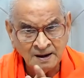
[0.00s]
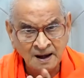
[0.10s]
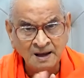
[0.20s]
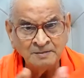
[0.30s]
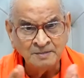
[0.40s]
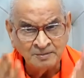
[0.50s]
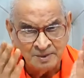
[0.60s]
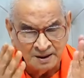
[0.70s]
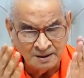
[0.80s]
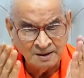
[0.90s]
I
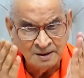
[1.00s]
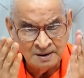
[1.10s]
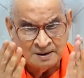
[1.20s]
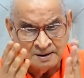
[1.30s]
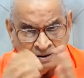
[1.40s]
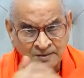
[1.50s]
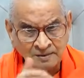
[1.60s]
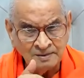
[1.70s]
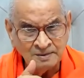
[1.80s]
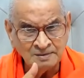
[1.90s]
remember
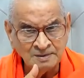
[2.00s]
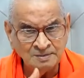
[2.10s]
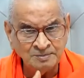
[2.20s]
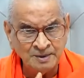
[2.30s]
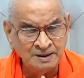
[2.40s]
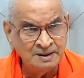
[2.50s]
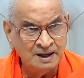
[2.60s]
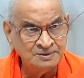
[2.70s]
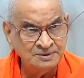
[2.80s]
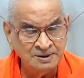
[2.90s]
in my
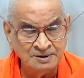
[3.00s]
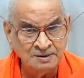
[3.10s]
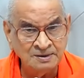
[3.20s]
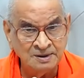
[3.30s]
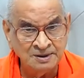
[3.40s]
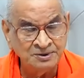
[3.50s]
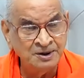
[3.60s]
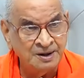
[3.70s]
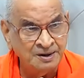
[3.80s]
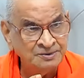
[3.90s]
class in
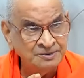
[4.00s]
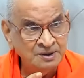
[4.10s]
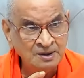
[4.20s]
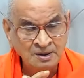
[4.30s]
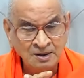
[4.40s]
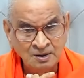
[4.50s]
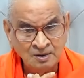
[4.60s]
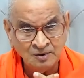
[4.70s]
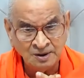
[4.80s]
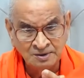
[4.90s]
Rishikesh,
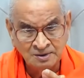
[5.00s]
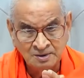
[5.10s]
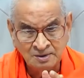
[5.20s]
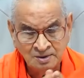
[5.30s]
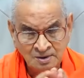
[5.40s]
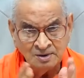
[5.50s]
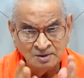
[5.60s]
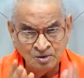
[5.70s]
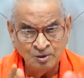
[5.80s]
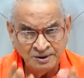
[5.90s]
when
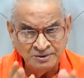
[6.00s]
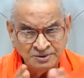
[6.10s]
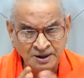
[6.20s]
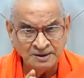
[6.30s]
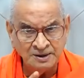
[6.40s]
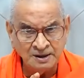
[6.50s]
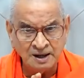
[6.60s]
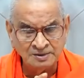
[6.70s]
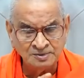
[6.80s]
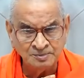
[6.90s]
knowing sadhak
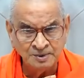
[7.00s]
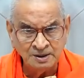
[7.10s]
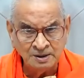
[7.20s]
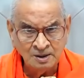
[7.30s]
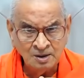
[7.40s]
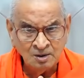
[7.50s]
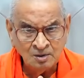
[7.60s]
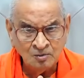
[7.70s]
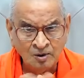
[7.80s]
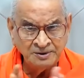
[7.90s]
asked me,
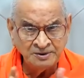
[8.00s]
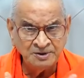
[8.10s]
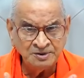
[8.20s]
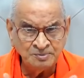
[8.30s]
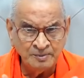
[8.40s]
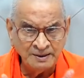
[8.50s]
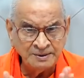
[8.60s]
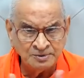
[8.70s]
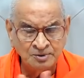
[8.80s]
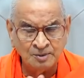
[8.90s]
what is this
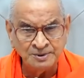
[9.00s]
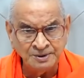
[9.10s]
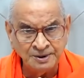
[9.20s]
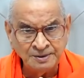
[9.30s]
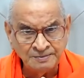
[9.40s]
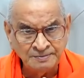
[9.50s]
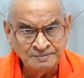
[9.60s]
matter, Swamiji?